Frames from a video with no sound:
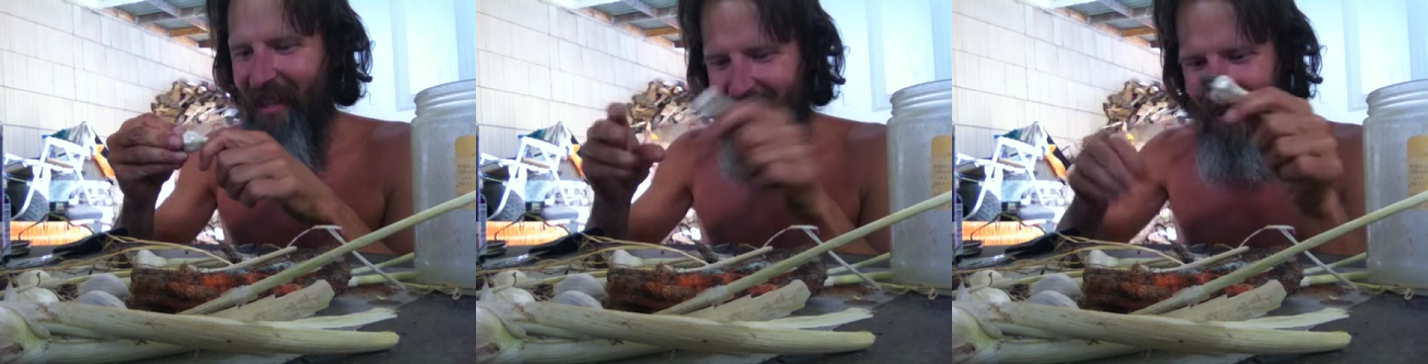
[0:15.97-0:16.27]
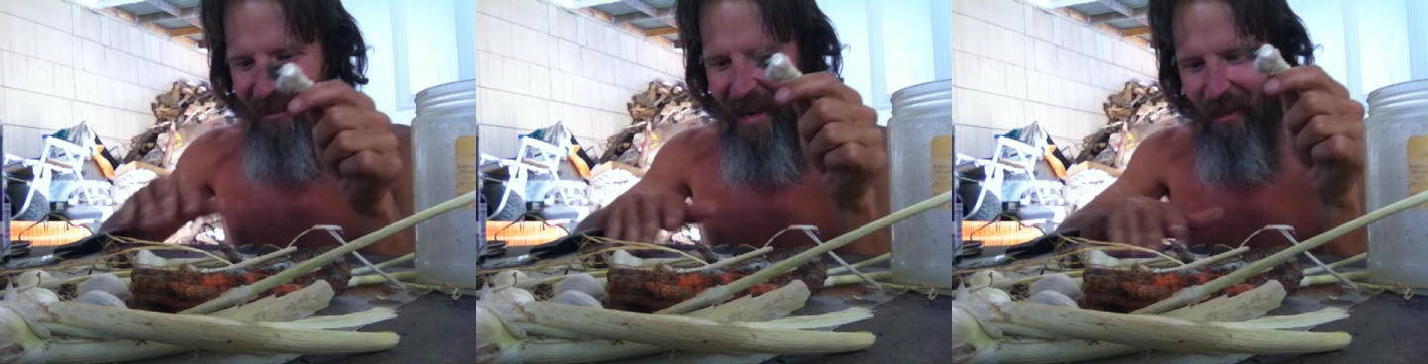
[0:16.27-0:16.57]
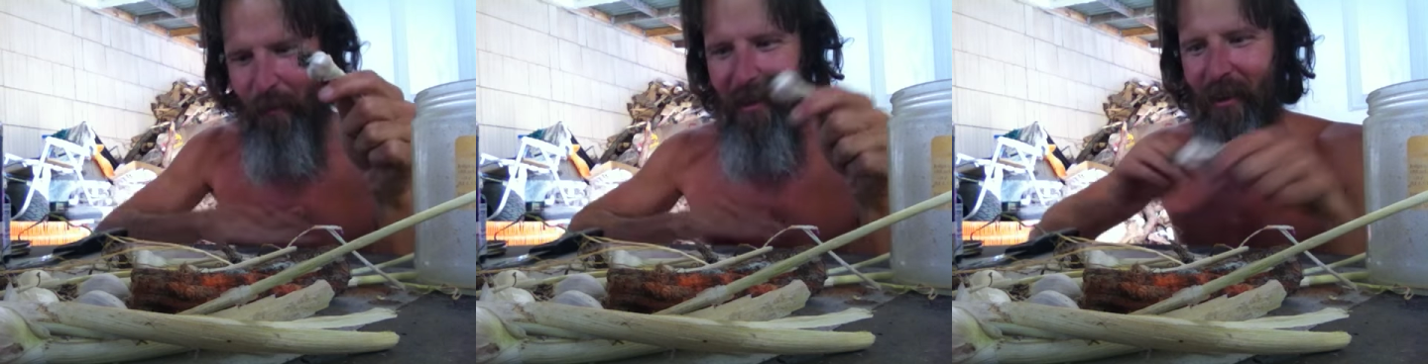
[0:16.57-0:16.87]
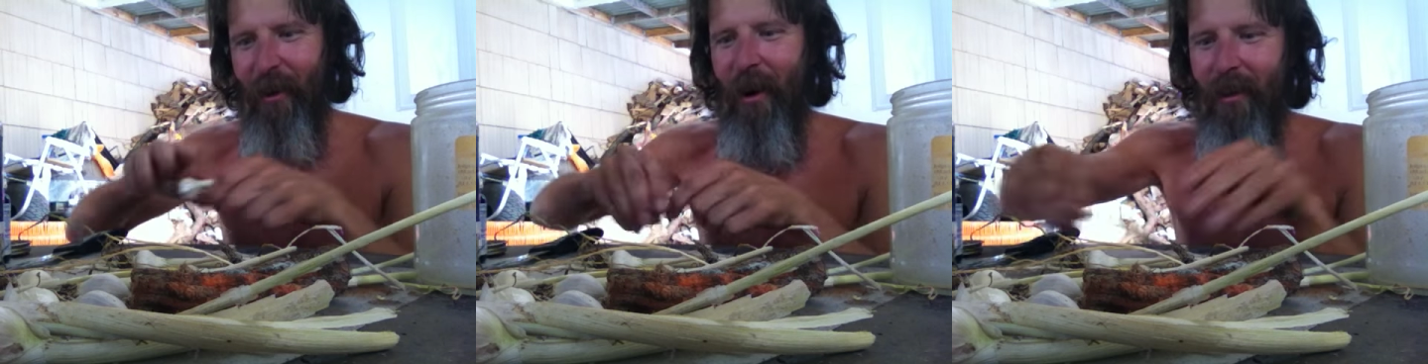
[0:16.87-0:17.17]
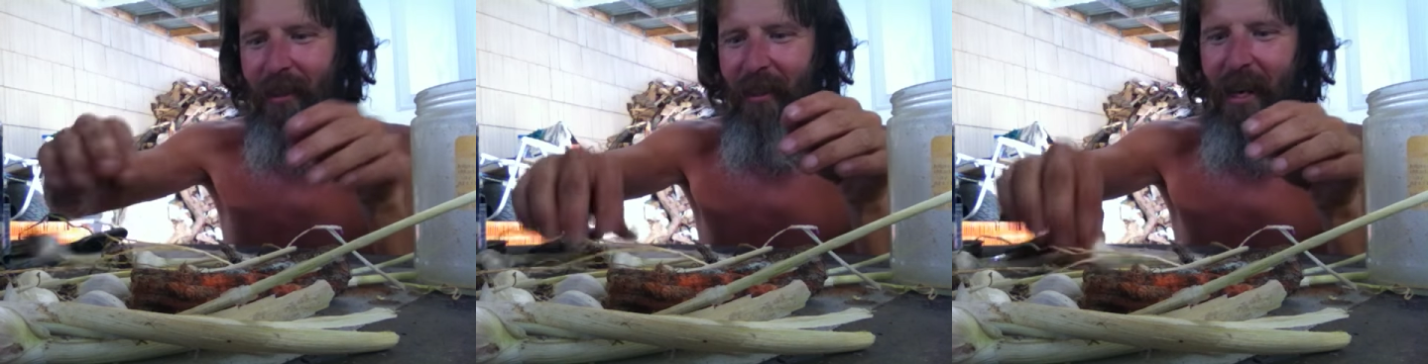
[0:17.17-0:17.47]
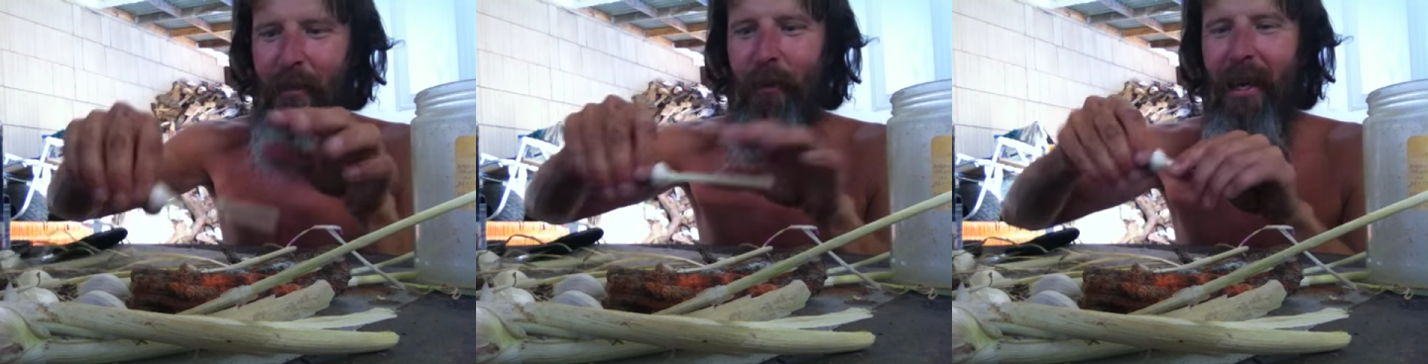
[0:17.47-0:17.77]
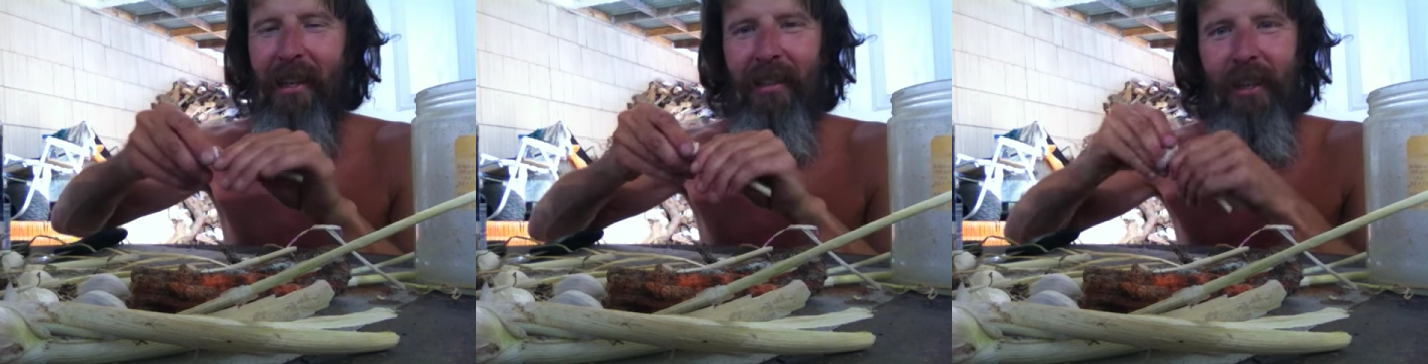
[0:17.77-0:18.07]
They turned out to be the garlic that I
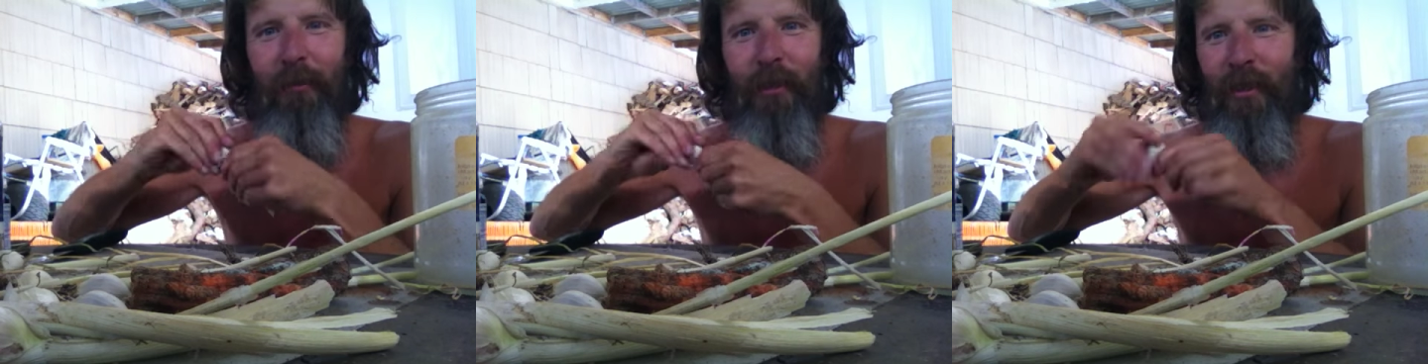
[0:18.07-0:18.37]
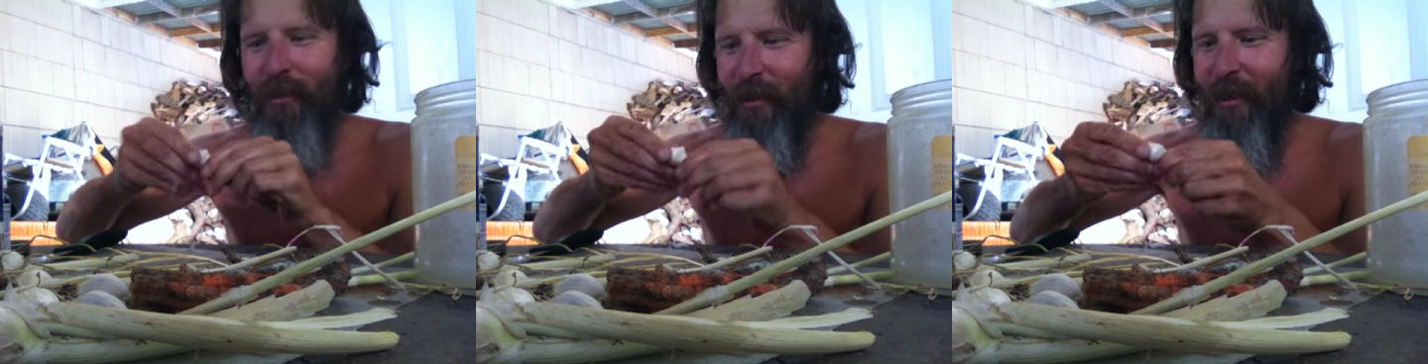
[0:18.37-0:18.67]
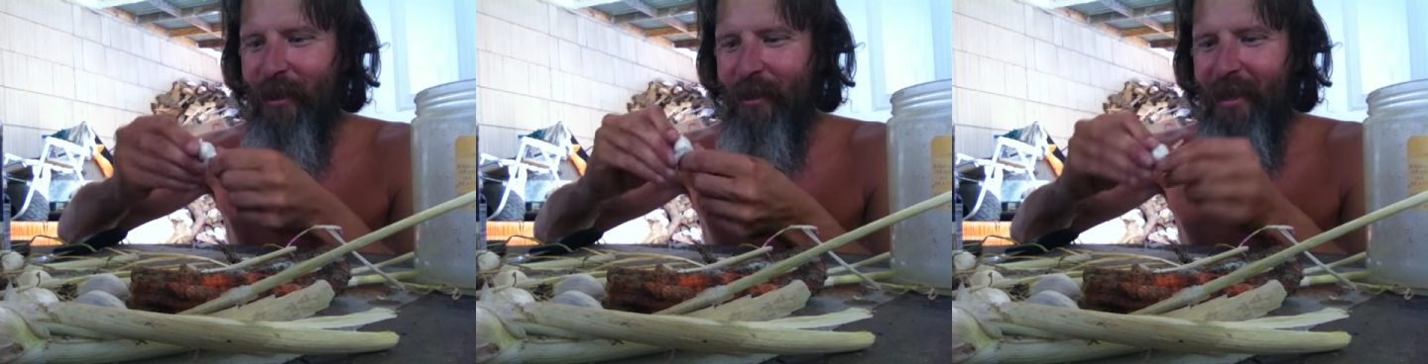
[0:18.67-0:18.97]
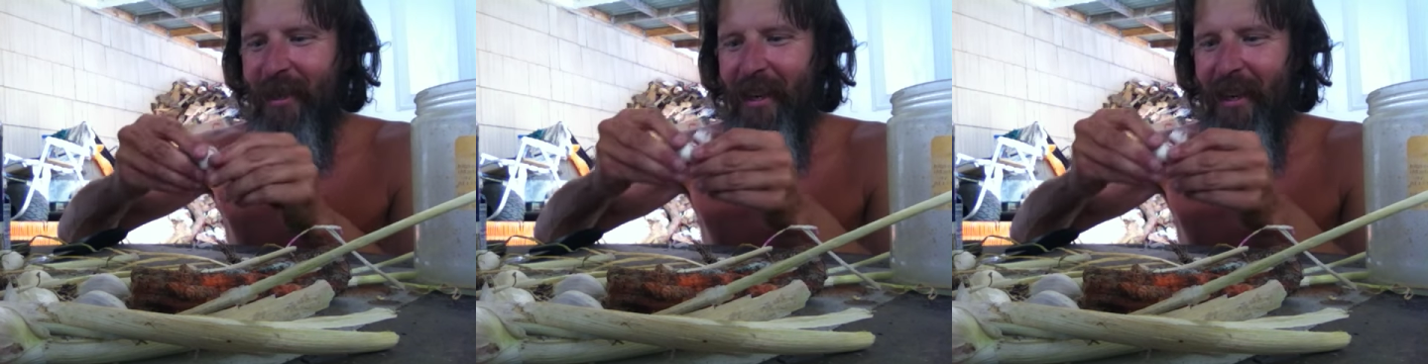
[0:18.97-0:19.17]
planted a couple years ago.